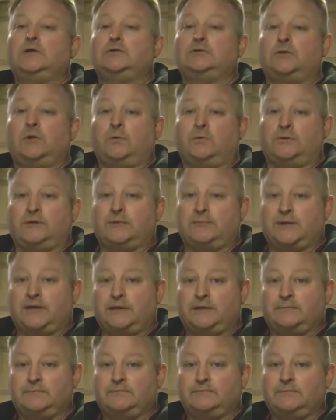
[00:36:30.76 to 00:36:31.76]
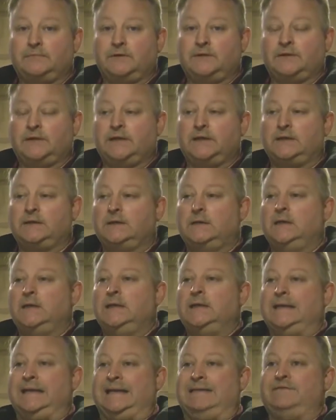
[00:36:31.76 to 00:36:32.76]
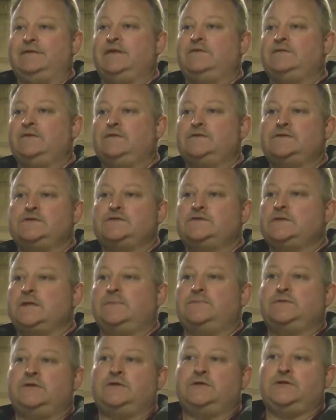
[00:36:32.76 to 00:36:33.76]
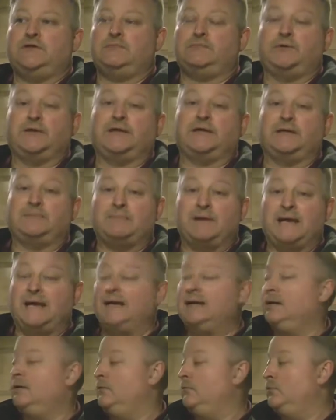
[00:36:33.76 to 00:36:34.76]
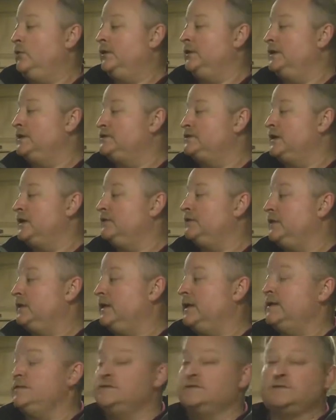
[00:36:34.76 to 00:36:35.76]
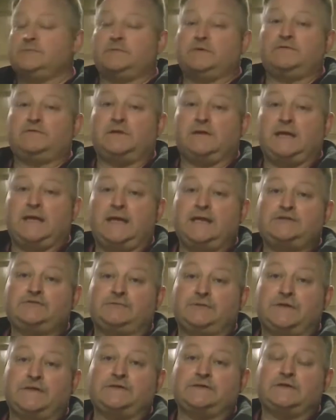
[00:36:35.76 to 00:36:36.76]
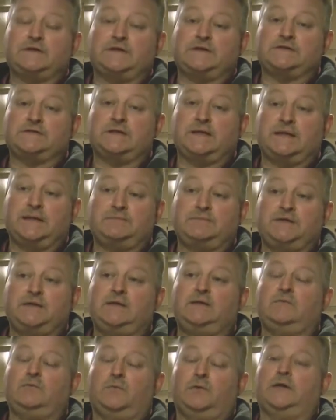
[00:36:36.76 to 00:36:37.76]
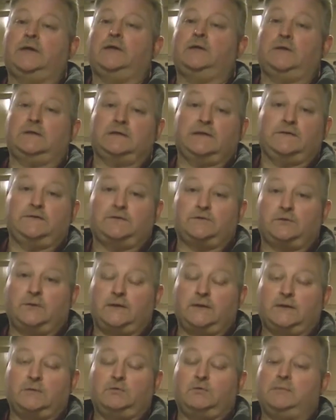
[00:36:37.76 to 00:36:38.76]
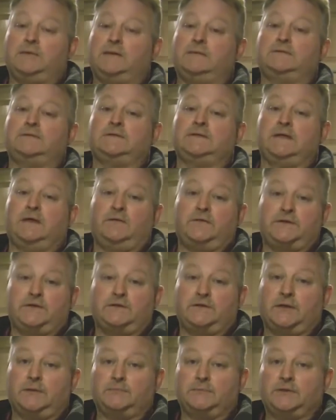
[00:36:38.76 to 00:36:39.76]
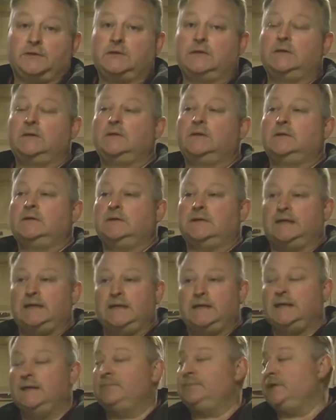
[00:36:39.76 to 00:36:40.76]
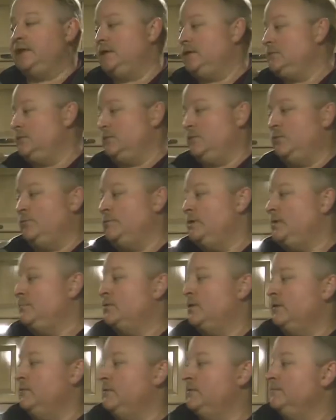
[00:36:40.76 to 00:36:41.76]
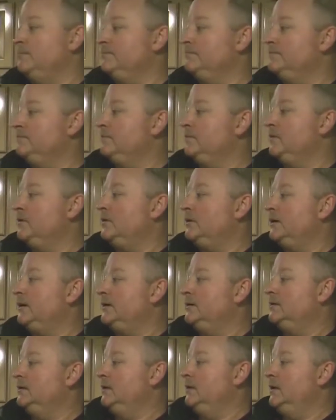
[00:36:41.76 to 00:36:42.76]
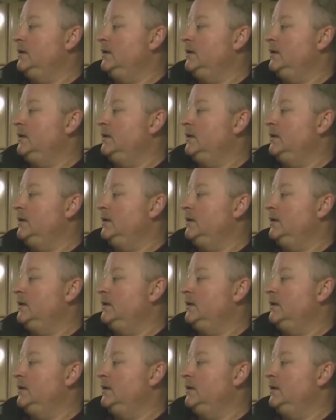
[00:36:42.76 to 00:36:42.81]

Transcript: Don't worry about it. Okay? Even if you just dumped it and you're bringing it back, we're going to check the gauges. But if the gauge reads that it's not empty, we're going to look down the toilet. We'll be able to tell that you dumped. Get it empty, it won't be a problem. Okay?